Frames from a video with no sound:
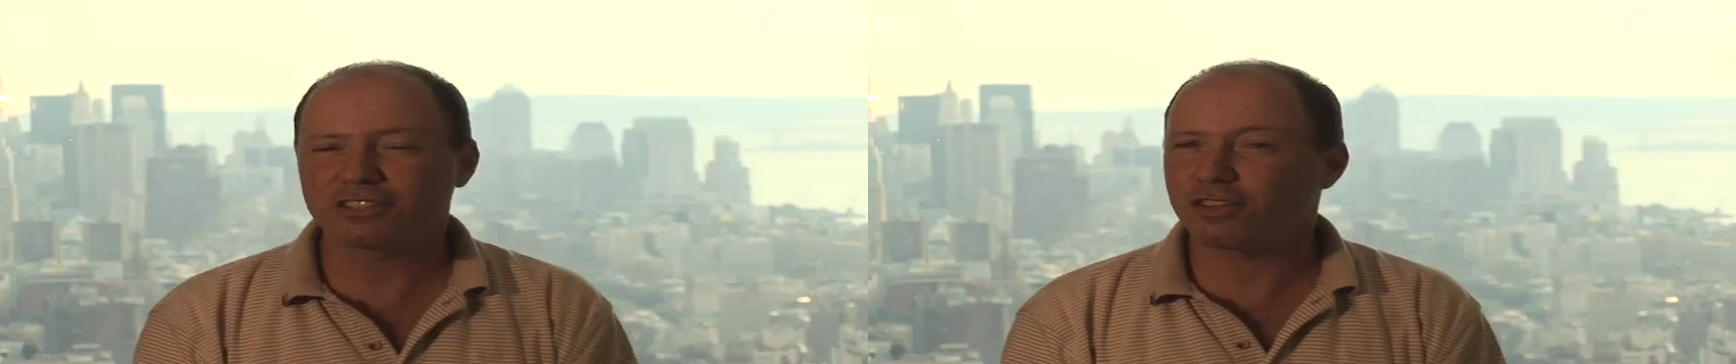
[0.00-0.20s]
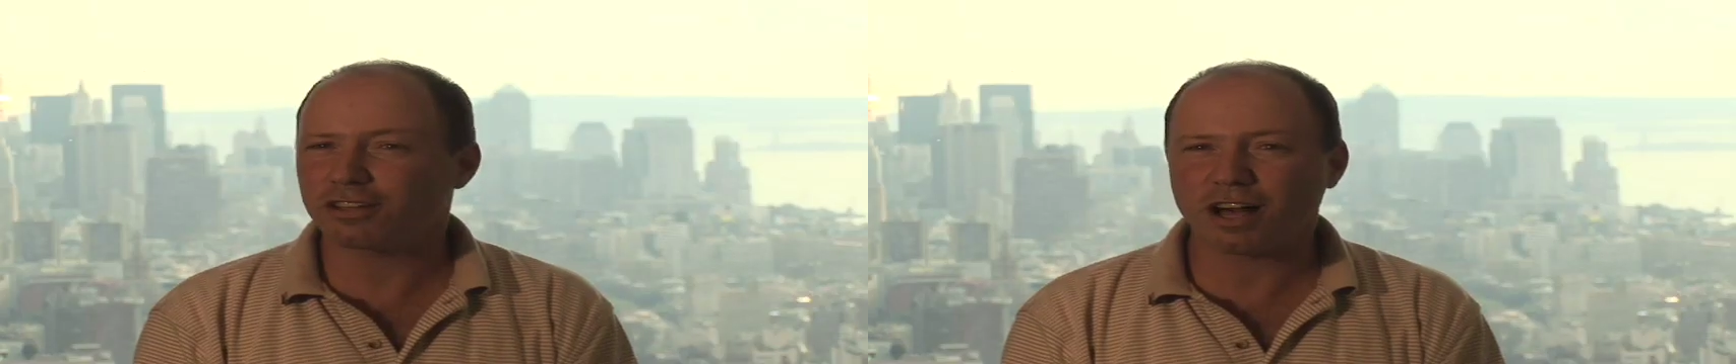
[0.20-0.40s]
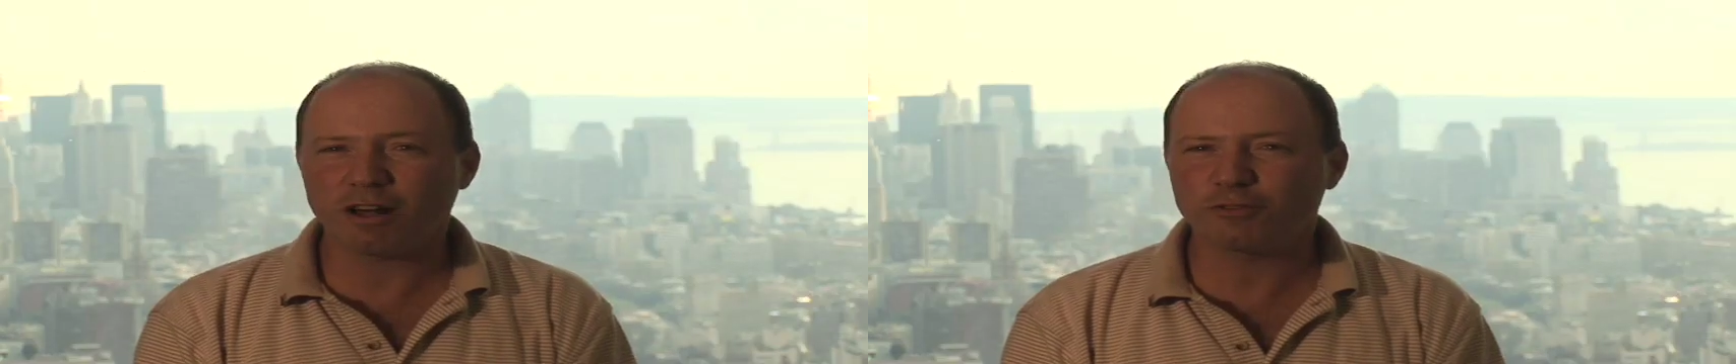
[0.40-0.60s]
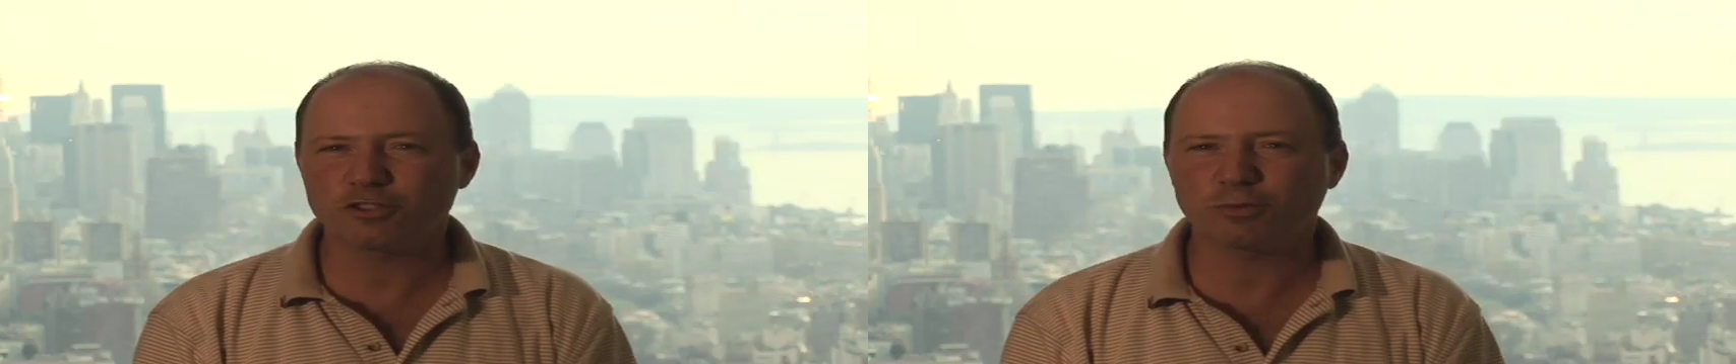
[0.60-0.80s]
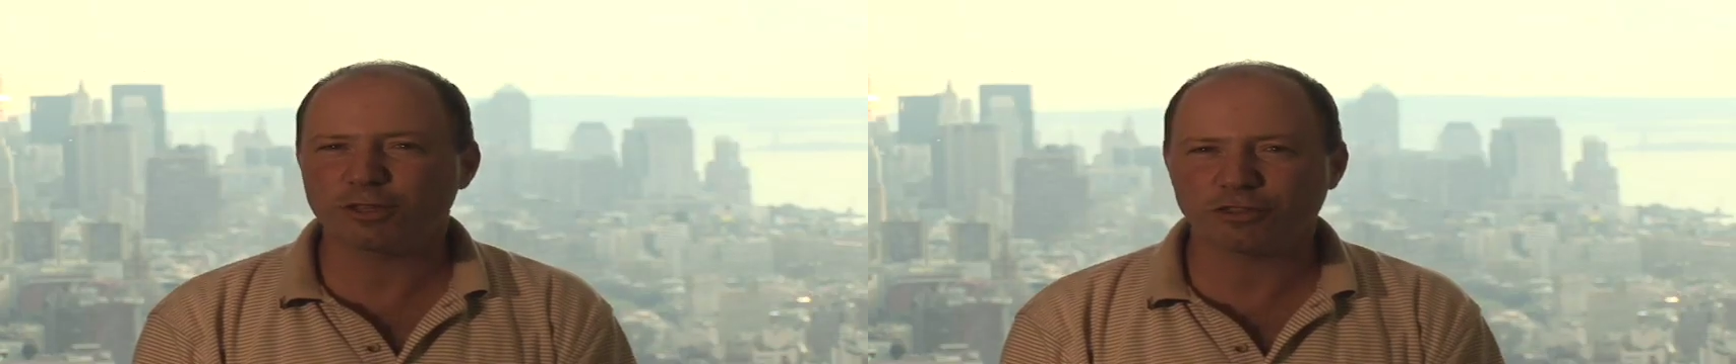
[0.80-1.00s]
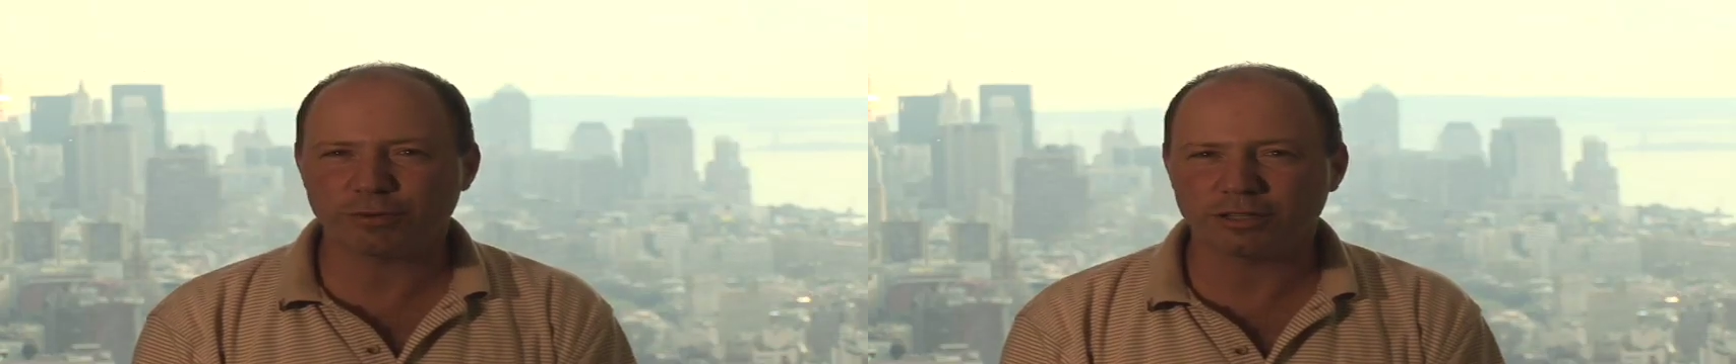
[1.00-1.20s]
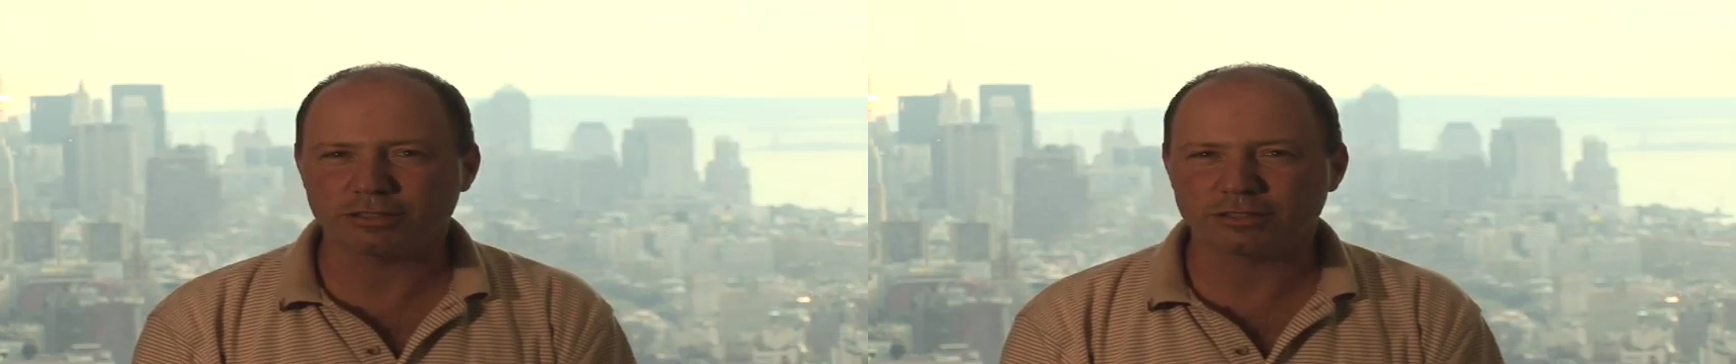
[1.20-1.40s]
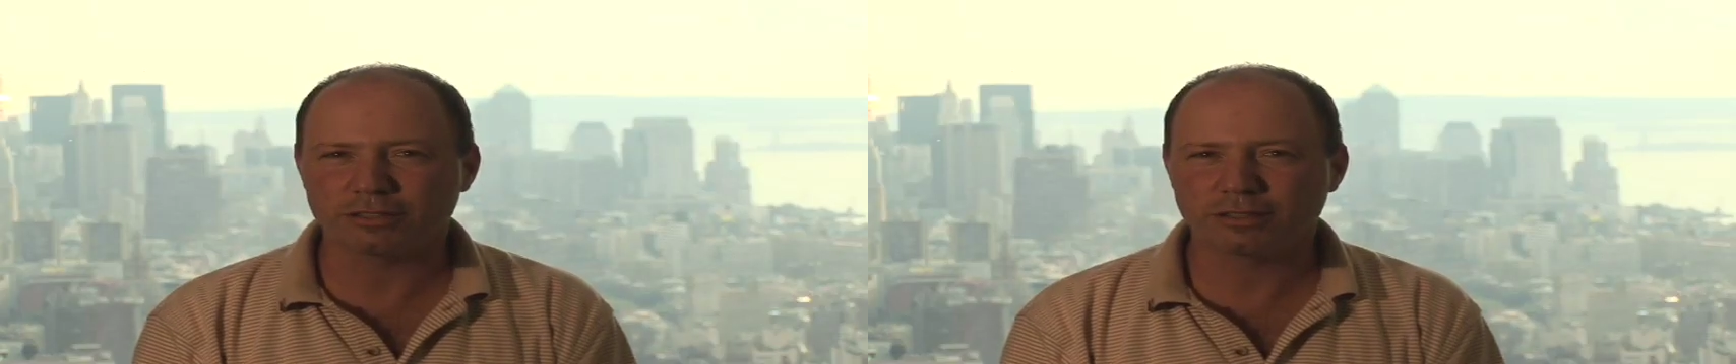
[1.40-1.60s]
so the golfers will be thrilled.
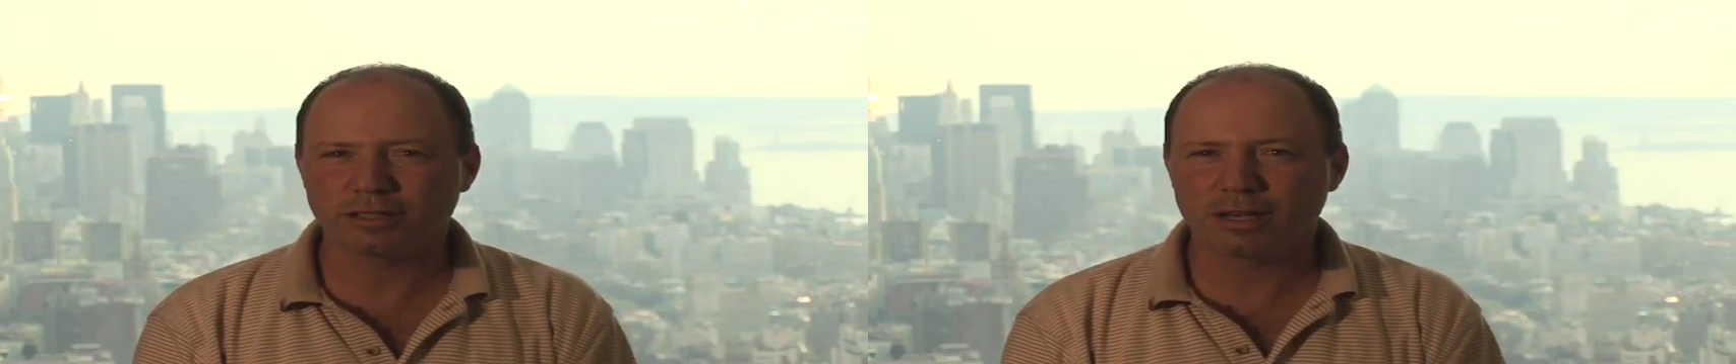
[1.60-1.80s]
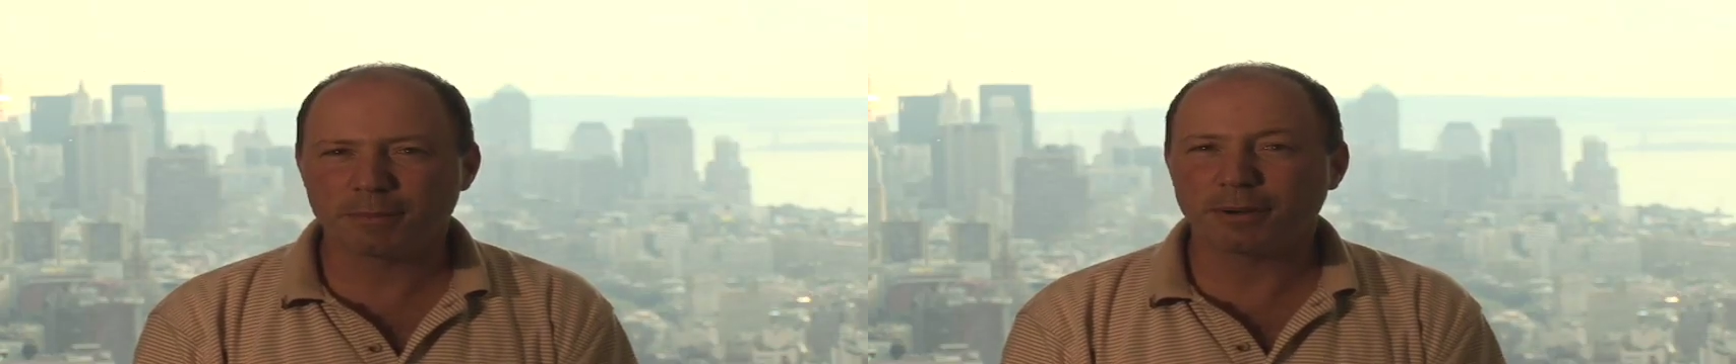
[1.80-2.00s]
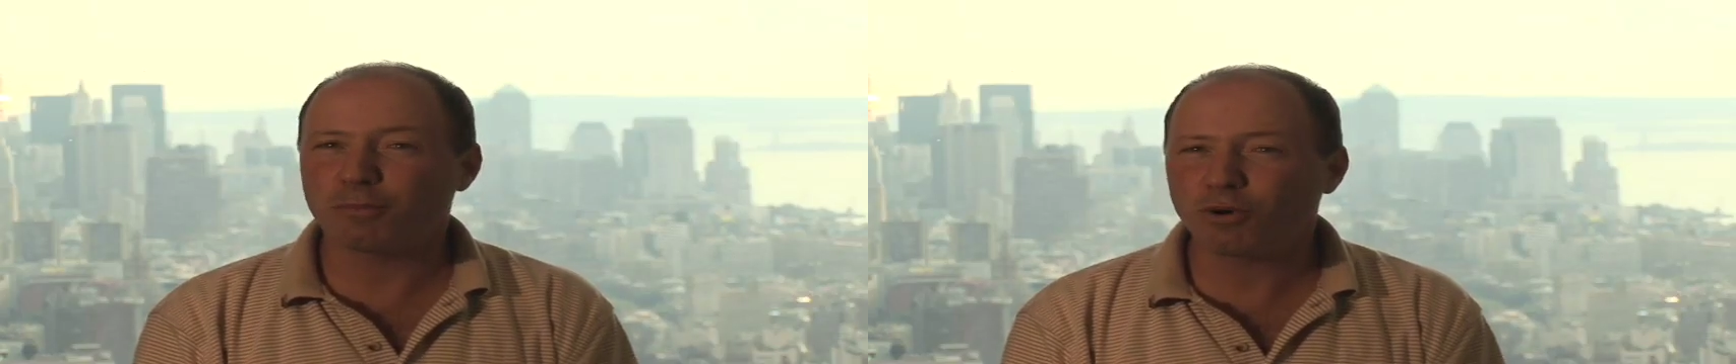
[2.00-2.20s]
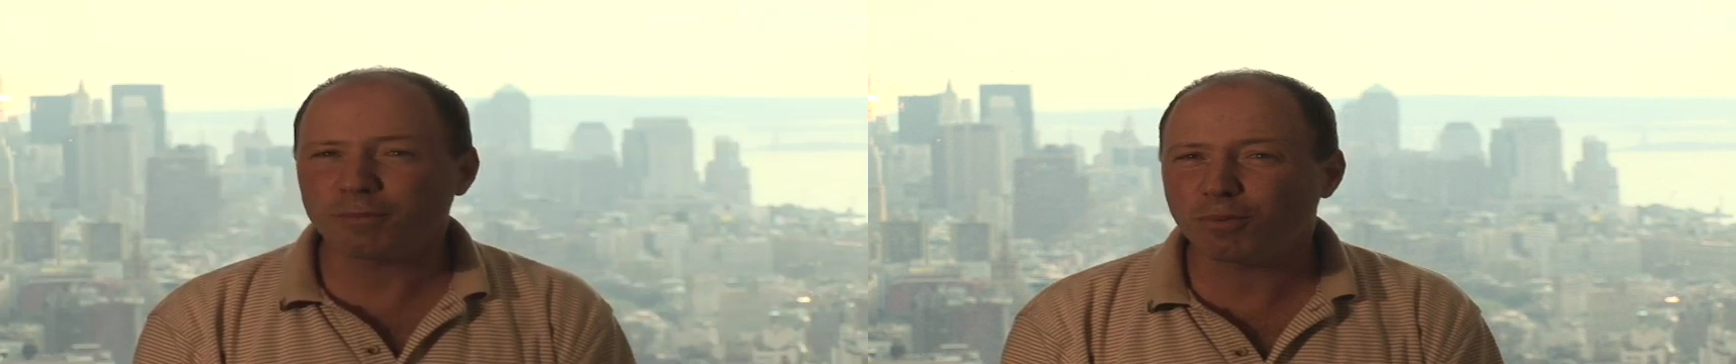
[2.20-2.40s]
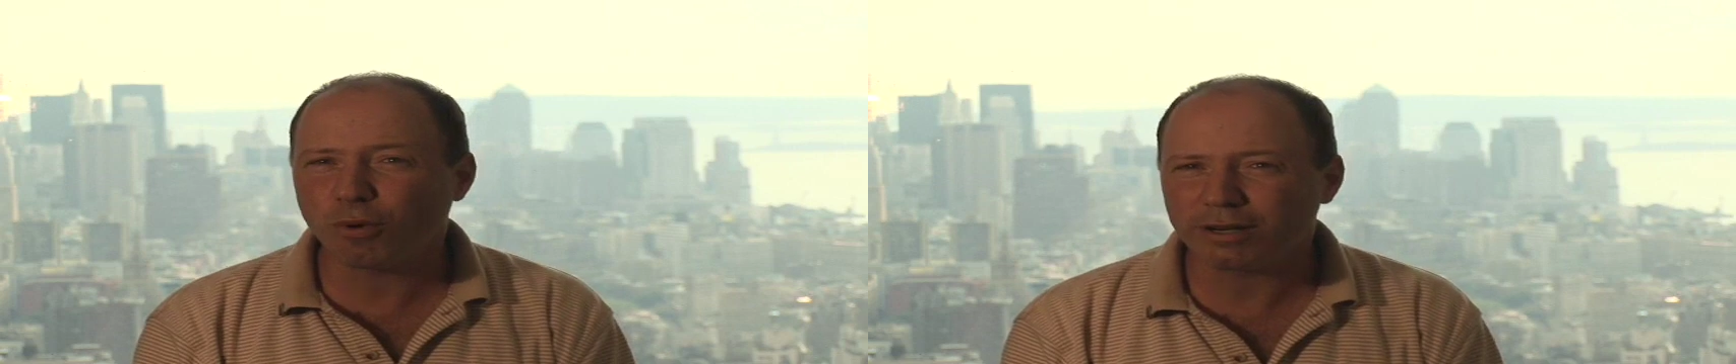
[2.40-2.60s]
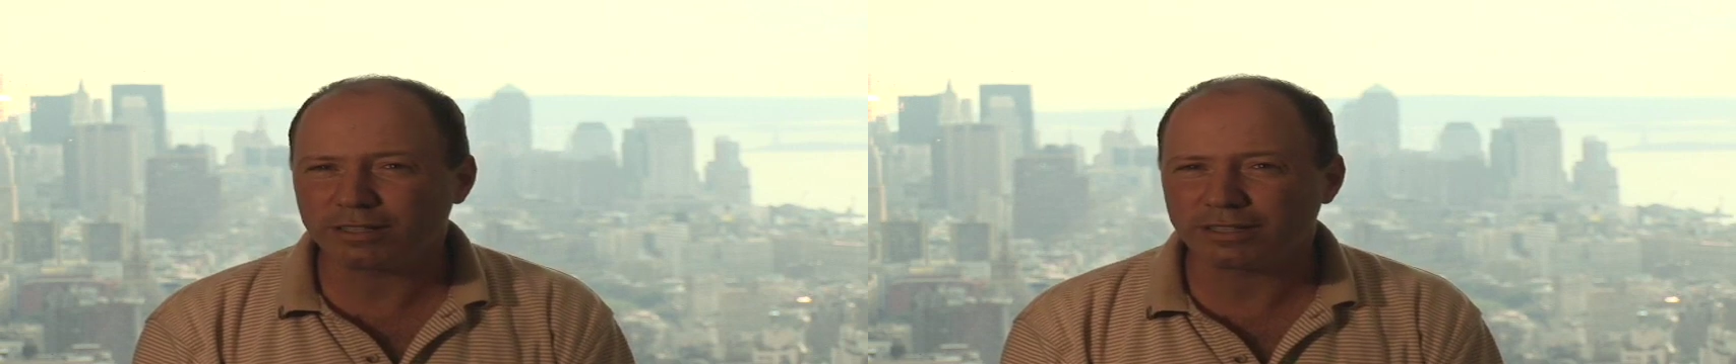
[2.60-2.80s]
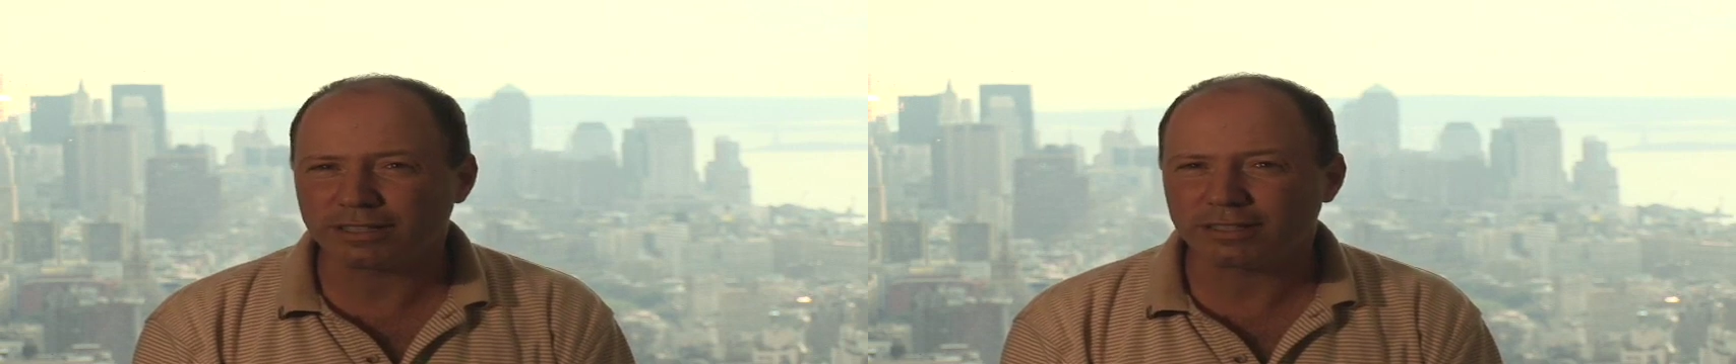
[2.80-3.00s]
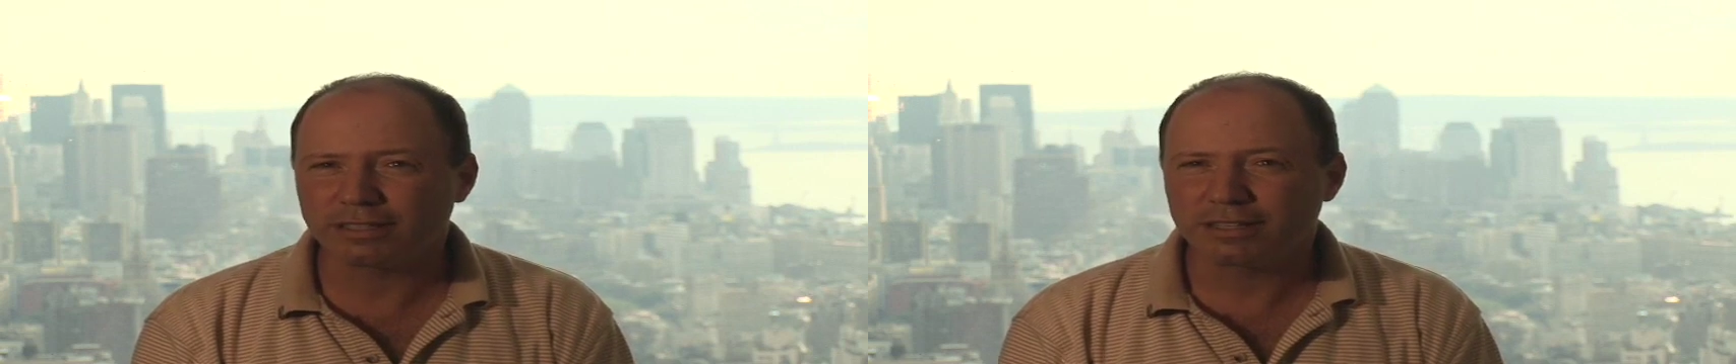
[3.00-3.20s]
But more importantly,